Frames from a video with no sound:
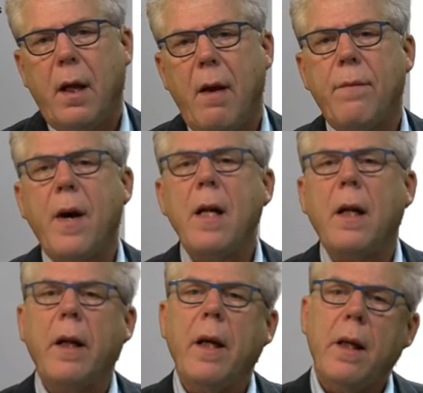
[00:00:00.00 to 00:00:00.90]
And
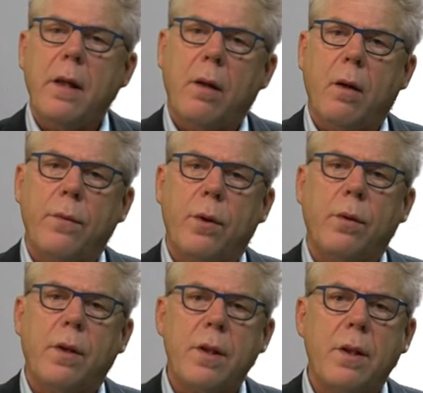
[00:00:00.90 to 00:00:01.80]
finally, of
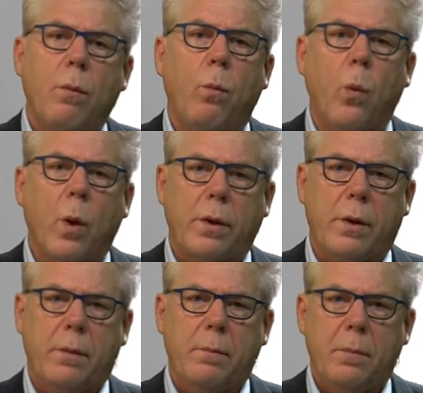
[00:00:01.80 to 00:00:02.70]
course,
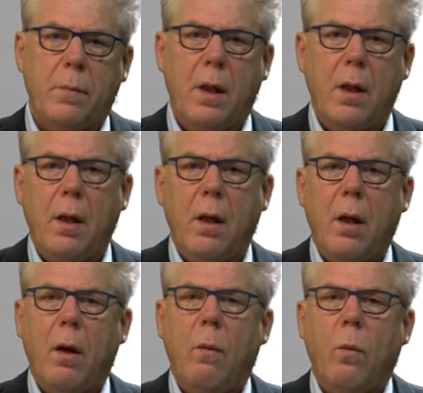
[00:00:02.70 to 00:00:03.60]
water.
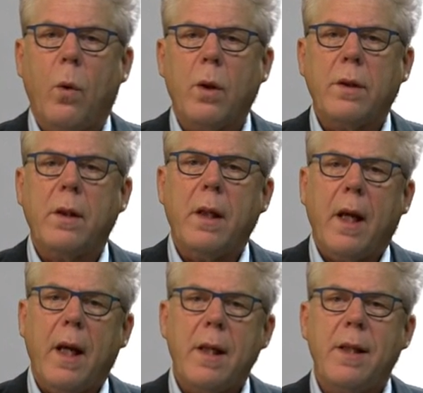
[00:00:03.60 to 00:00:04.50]
Water
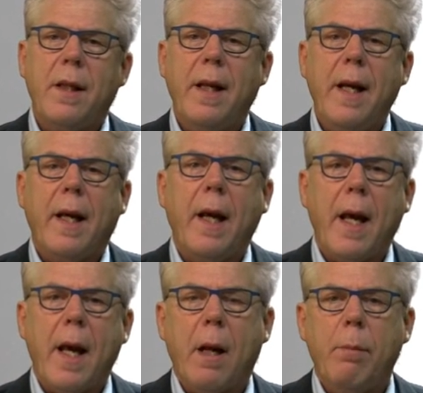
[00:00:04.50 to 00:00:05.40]
is the
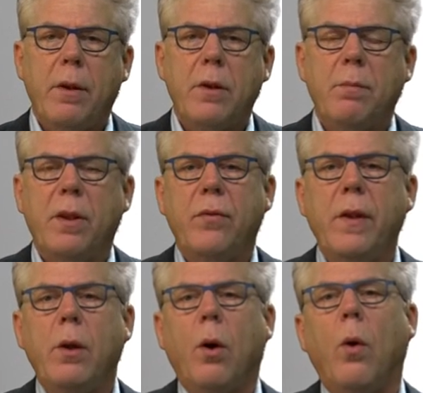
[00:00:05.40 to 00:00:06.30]
linking element
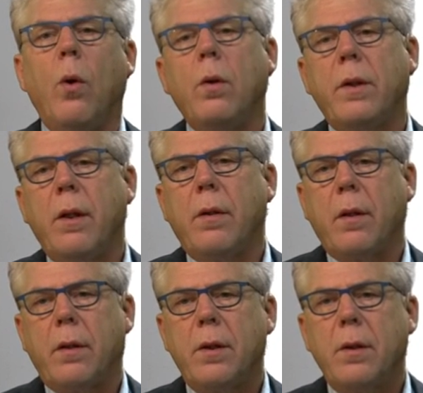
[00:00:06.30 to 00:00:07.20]
between all the
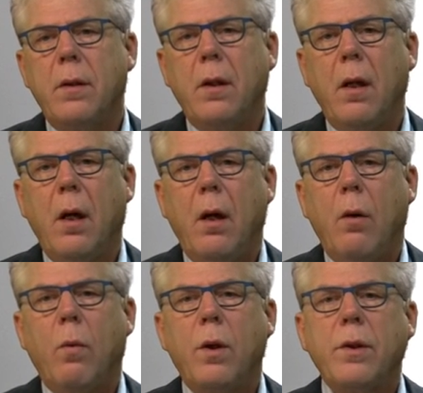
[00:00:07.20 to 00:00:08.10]
others.
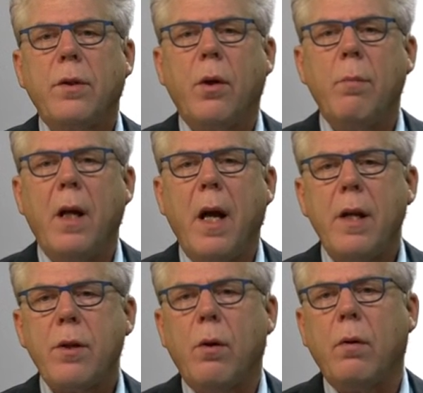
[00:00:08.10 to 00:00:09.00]
Water
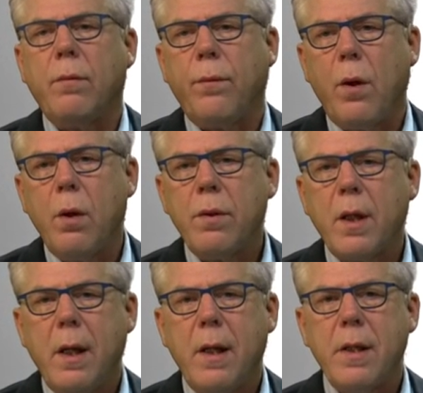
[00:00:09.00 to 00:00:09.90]
dominates all flows
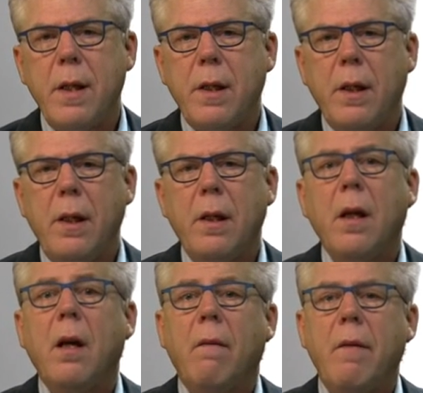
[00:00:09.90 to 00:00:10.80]
in the city
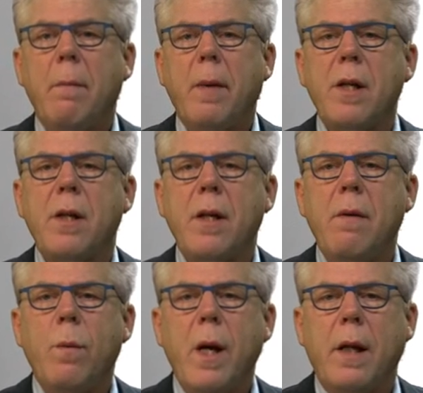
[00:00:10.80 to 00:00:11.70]
when measured
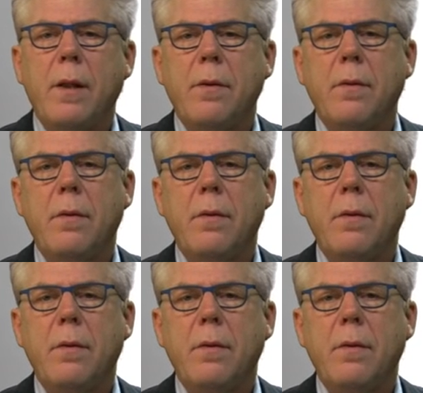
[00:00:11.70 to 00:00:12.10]
in weight.